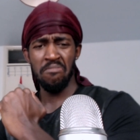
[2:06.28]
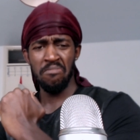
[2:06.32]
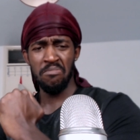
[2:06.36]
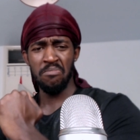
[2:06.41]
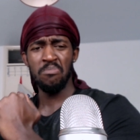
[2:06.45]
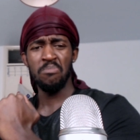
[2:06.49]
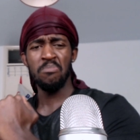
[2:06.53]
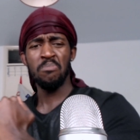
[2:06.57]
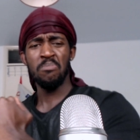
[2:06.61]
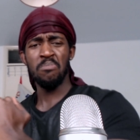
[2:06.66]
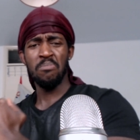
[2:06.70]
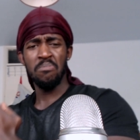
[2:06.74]

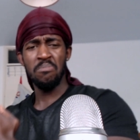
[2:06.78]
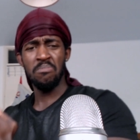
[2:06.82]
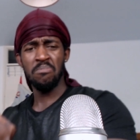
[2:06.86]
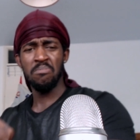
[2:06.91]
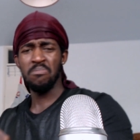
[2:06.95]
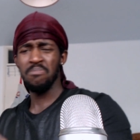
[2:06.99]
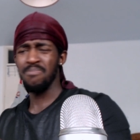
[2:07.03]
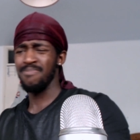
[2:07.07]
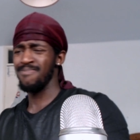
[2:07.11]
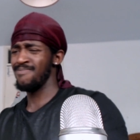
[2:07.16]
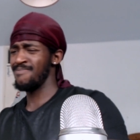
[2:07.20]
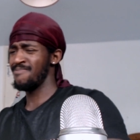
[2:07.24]
Make a
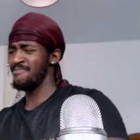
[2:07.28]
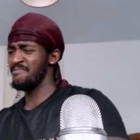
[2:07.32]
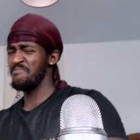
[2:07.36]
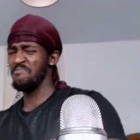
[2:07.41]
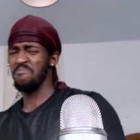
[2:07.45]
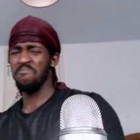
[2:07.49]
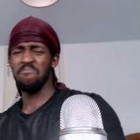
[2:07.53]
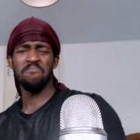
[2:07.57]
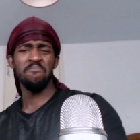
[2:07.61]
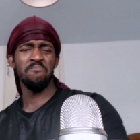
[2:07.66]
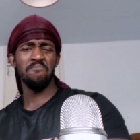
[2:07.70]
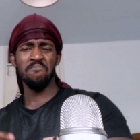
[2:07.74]
whistle like a
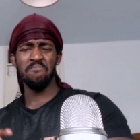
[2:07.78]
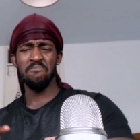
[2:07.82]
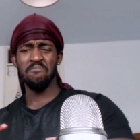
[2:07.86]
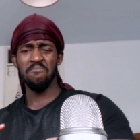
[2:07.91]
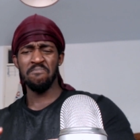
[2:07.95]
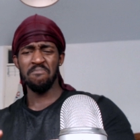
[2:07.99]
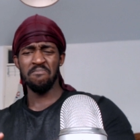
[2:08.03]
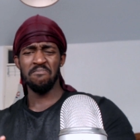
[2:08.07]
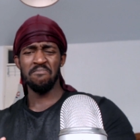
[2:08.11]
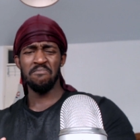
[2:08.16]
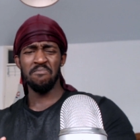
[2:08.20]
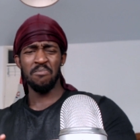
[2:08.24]
missile.
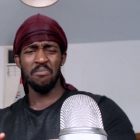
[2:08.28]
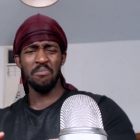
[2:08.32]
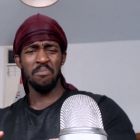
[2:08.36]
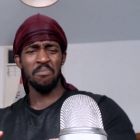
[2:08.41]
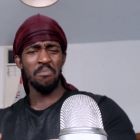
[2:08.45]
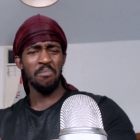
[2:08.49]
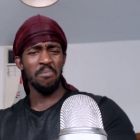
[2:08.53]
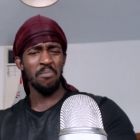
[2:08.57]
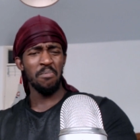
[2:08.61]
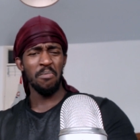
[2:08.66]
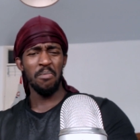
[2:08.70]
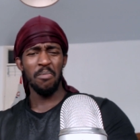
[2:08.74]
Bomb,
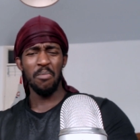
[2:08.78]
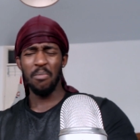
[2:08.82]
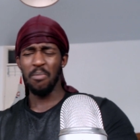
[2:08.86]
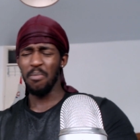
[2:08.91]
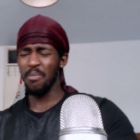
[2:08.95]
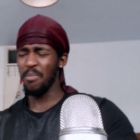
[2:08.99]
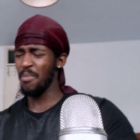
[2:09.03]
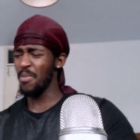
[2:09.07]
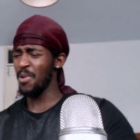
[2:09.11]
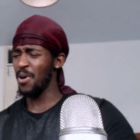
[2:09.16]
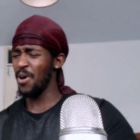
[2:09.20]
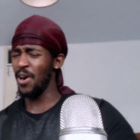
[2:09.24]

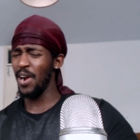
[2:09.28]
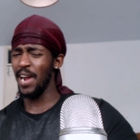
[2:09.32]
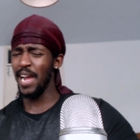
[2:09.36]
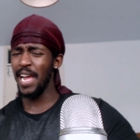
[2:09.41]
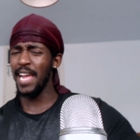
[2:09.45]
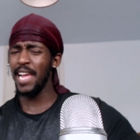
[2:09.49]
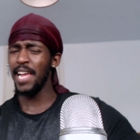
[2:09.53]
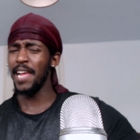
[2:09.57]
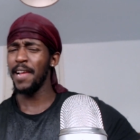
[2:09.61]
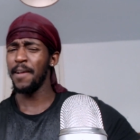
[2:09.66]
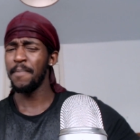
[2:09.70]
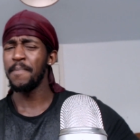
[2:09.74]
bomb.
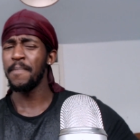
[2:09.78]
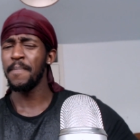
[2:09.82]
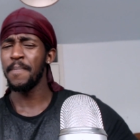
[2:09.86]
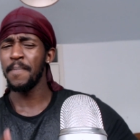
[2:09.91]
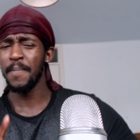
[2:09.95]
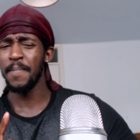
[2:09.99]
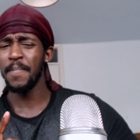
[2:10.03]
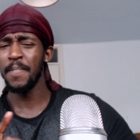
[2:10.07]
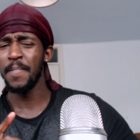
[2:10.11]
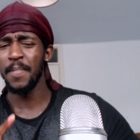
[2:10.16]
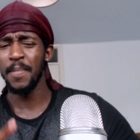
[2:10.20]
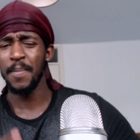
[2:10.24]
Oi.
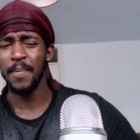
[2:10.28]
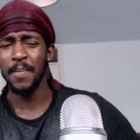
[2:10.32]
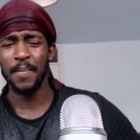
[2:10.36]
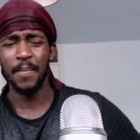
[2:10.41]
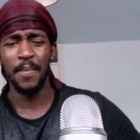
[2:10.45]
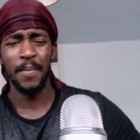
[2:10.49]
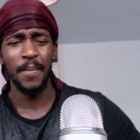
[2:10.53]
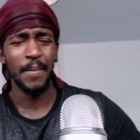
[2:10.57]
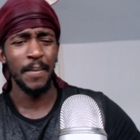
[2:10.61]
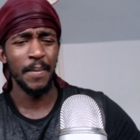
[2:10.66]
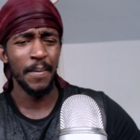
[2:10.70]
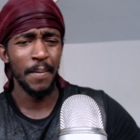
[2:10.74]

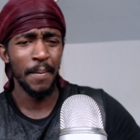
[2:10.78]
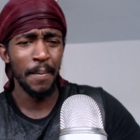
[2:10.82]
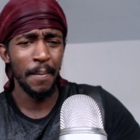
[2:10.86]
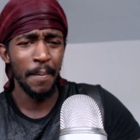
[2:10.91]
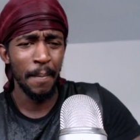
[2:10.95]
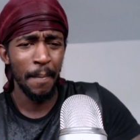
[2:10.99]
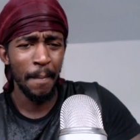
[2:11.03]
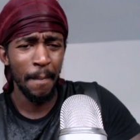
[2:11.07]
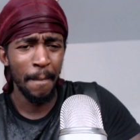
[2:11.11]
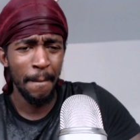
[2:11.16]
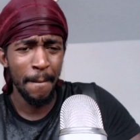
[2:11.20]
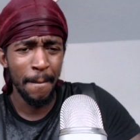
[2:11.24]

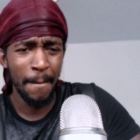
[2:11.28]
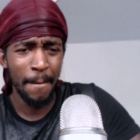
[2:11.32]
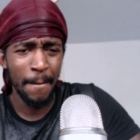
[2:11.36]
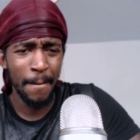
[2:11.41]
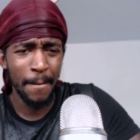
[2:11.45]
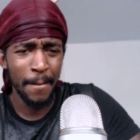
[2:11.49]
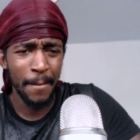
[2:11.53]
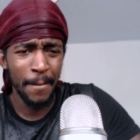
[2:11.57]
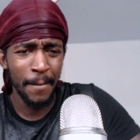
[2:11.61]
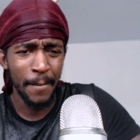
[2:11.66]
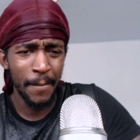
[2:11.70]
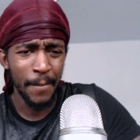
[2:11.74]
Every time I
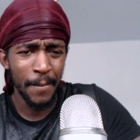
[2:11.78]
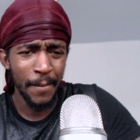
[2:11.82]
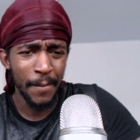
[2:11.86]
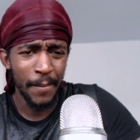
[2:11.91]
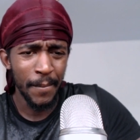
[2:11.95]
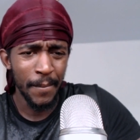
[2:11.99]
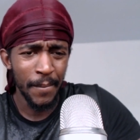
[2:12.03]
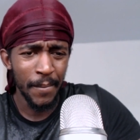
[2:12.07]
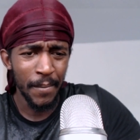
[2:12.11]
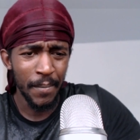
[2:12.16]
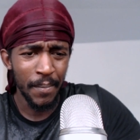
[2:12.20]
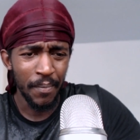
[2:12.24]
show
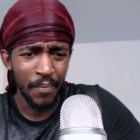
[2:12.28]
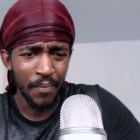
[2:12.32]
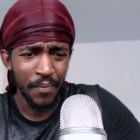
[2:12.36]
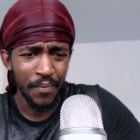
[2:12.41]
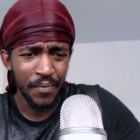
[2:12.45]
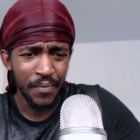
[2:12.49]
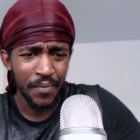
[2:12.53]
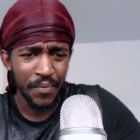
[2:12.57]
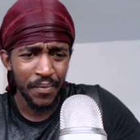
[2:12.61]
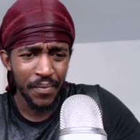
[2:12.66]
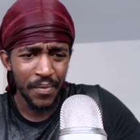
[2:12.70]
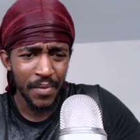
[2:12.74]
up,
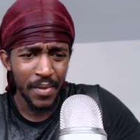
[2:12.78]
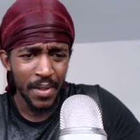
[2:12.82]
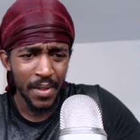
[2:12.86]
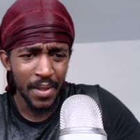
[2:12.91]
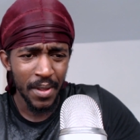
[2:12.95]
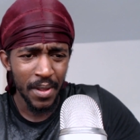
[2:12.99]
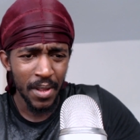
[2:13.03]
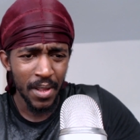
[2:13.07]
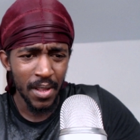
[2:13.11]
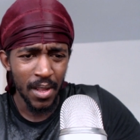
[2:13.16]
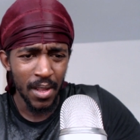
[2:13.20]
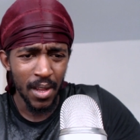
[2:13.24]
blow
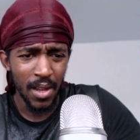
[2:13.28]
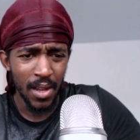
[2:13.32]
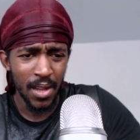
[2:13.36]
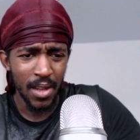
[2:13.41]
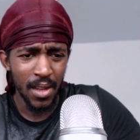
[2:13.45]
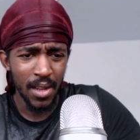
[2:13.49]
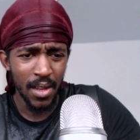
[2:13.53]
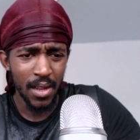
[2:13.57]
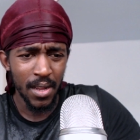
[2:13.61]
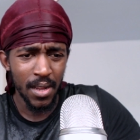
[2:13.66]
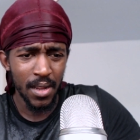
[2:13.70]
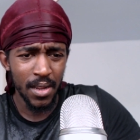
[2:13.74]
up.
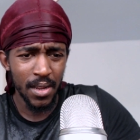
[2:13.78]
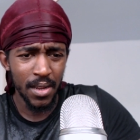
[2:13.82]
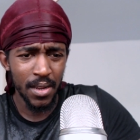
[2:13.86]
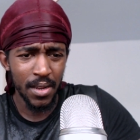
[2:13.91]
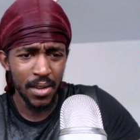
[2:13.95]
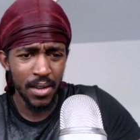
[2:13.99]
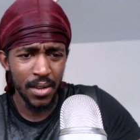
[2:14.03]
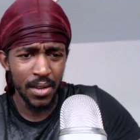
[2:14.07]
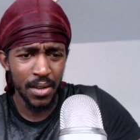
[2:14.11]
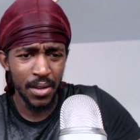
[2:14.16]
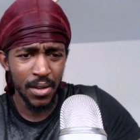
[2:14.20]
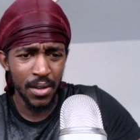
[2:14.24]
Ah.
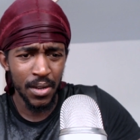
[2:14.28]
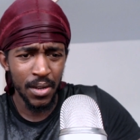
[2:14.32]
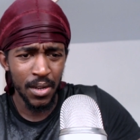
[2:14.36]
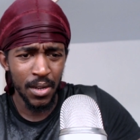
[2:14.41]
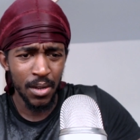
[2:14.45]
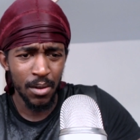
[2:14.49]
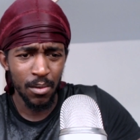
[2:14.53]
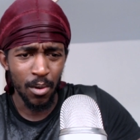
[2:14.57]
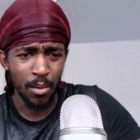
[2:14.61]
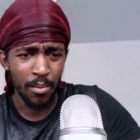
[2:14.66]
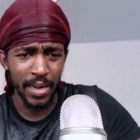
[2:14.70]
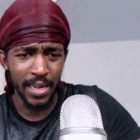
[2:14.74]

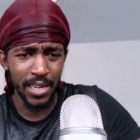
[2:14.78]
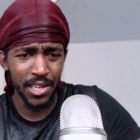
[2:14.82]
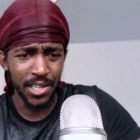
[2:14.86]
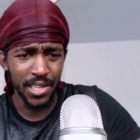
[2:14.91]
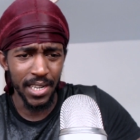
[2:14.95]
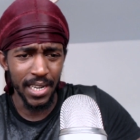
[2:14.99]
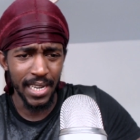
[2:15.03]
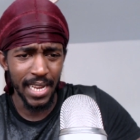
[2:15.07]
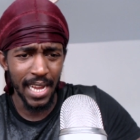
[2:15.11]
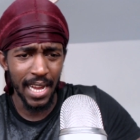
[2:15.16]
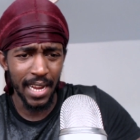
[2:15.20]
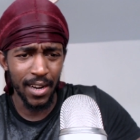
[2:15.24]
I'm bringing this
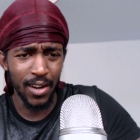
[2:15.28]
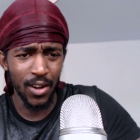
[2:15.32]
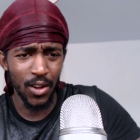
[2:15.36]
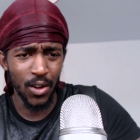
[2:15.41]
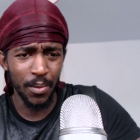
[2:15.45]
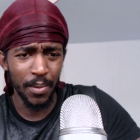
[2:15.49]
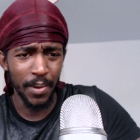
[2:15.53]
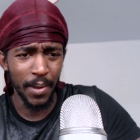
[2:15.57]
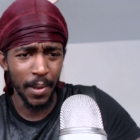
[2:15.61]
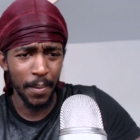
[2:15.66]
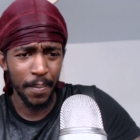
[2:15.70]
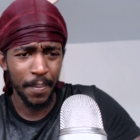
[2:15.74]
shit down a
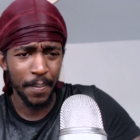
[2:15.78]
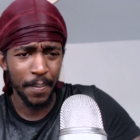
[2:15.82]
little bit.